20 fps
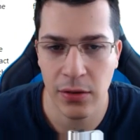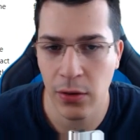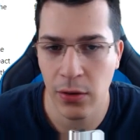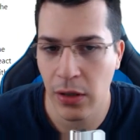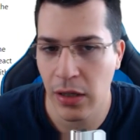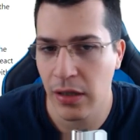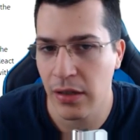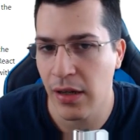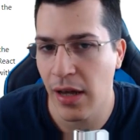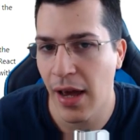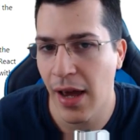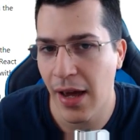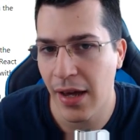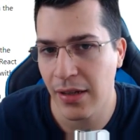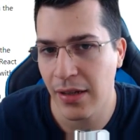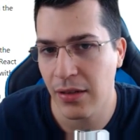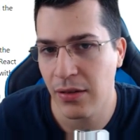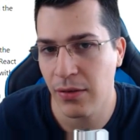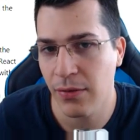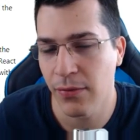you can
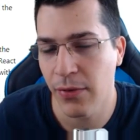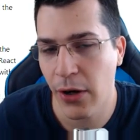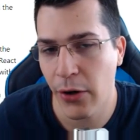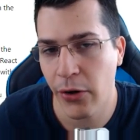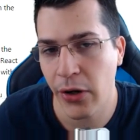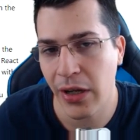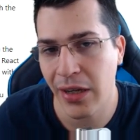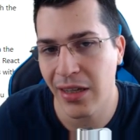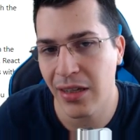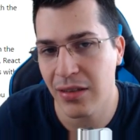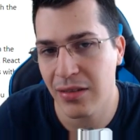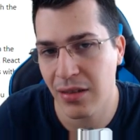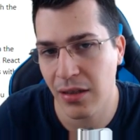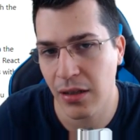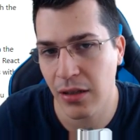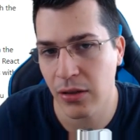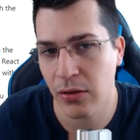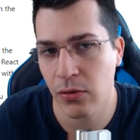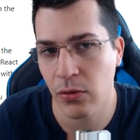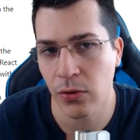add it very
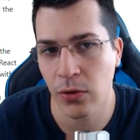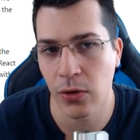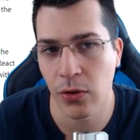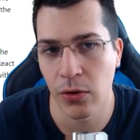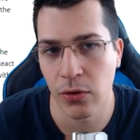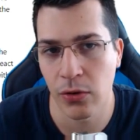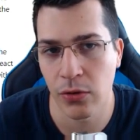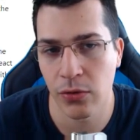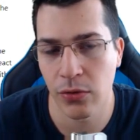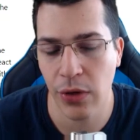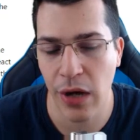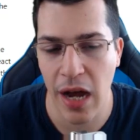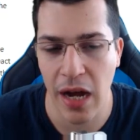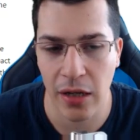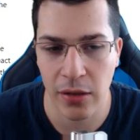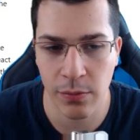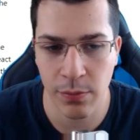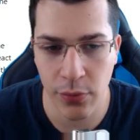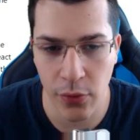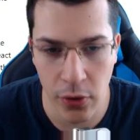easily to your
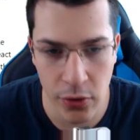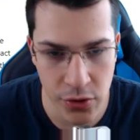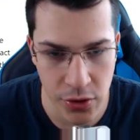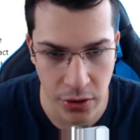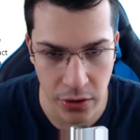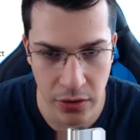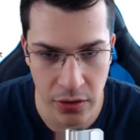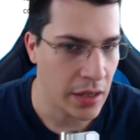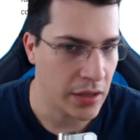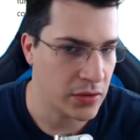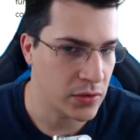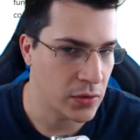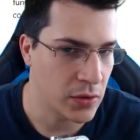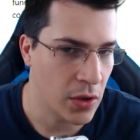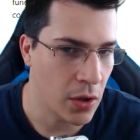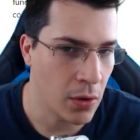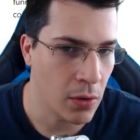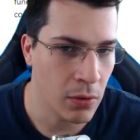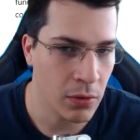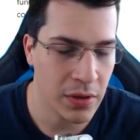React project. As you
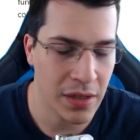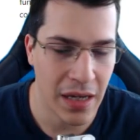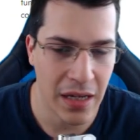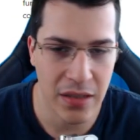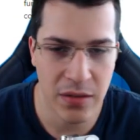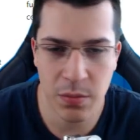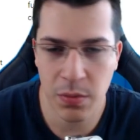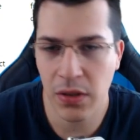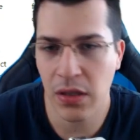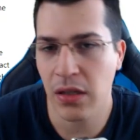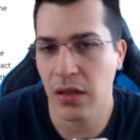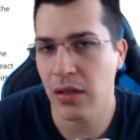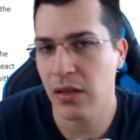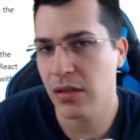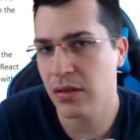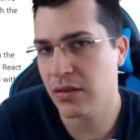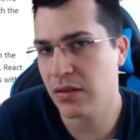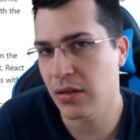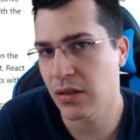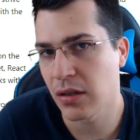know, Gatsby
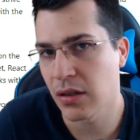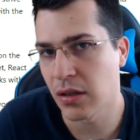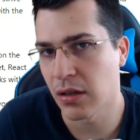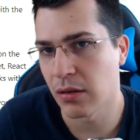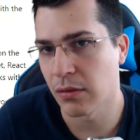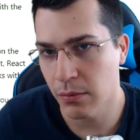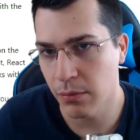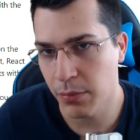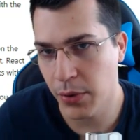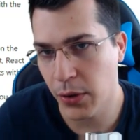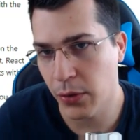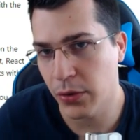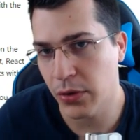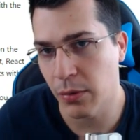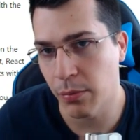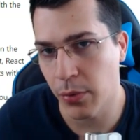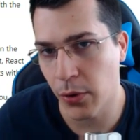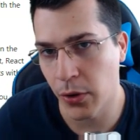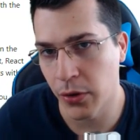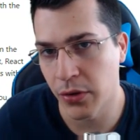is uh, built
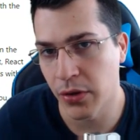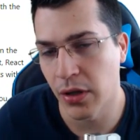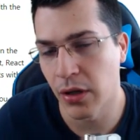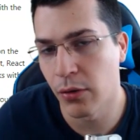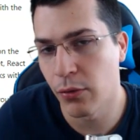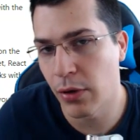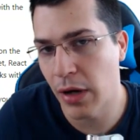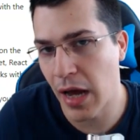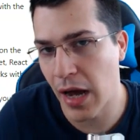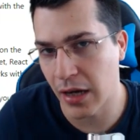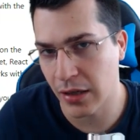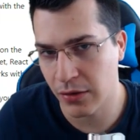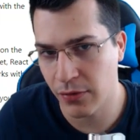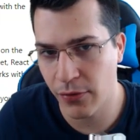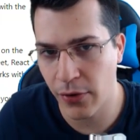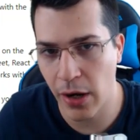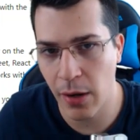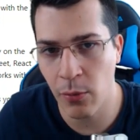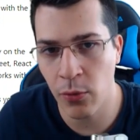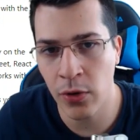upon React
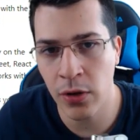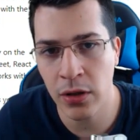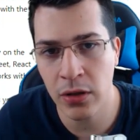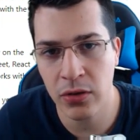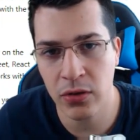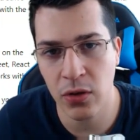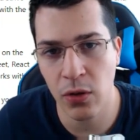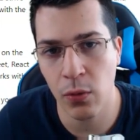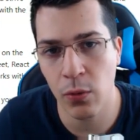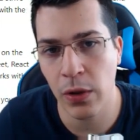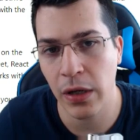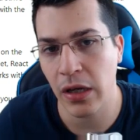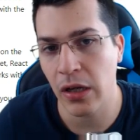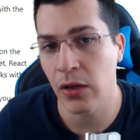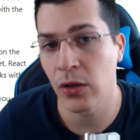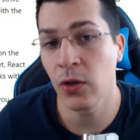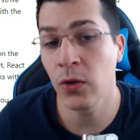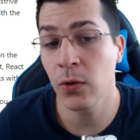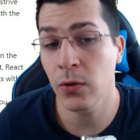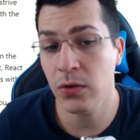framework, so we
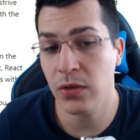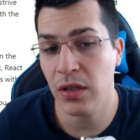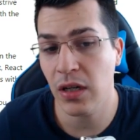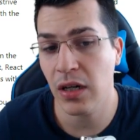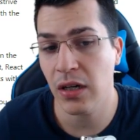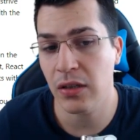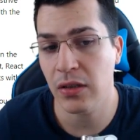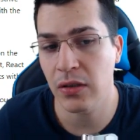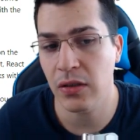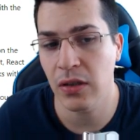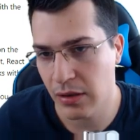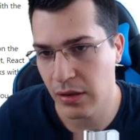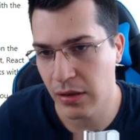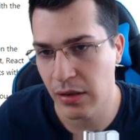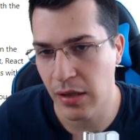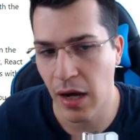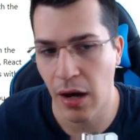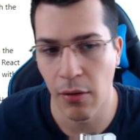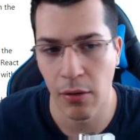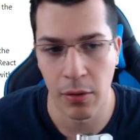can use that
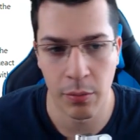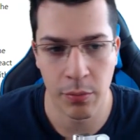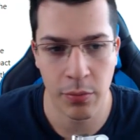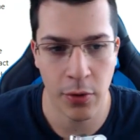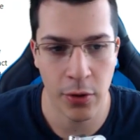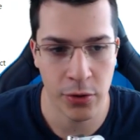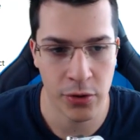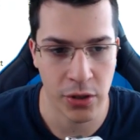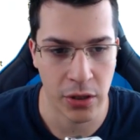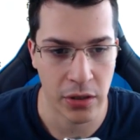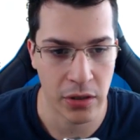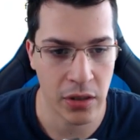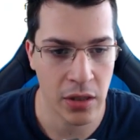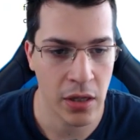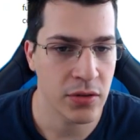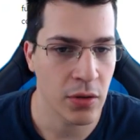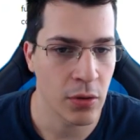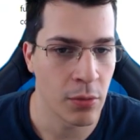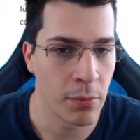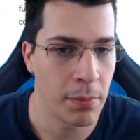in our project.
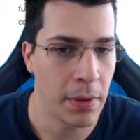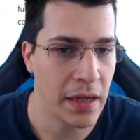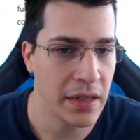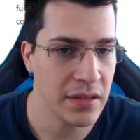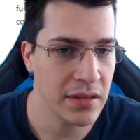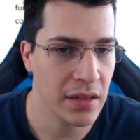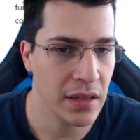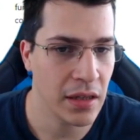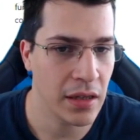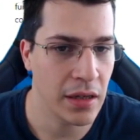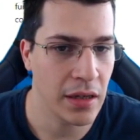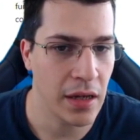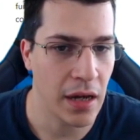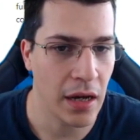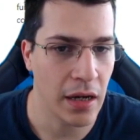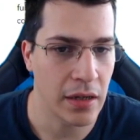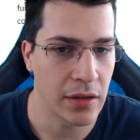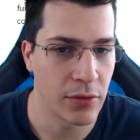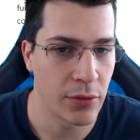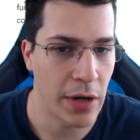So
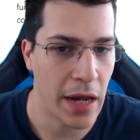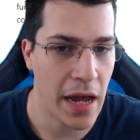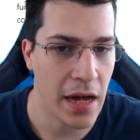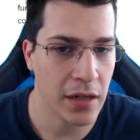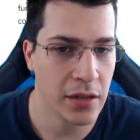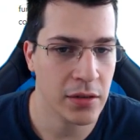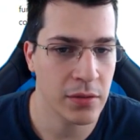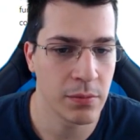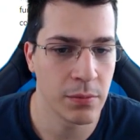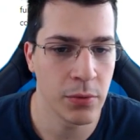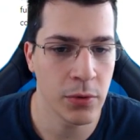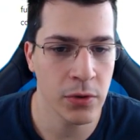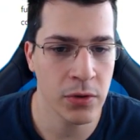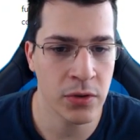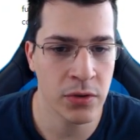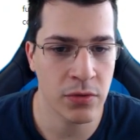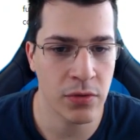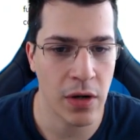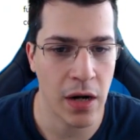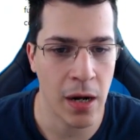basically, React
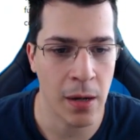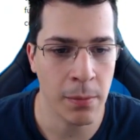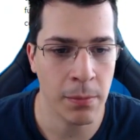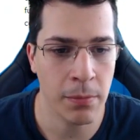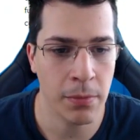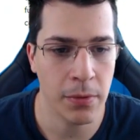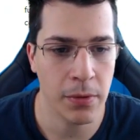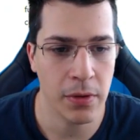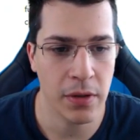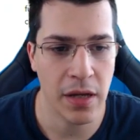Bootstrap